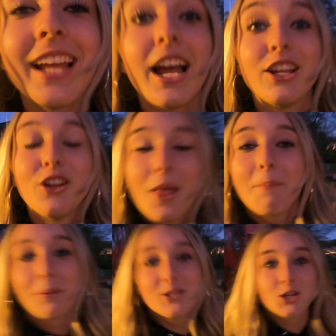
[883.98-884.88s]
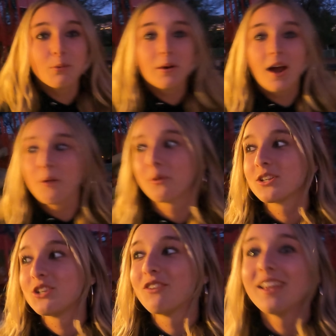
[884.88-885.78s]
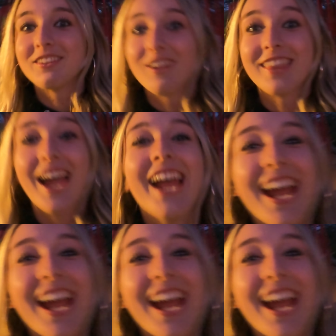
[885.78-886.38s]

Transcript: Yeah, you know that bridge that we were at where she ran the red light?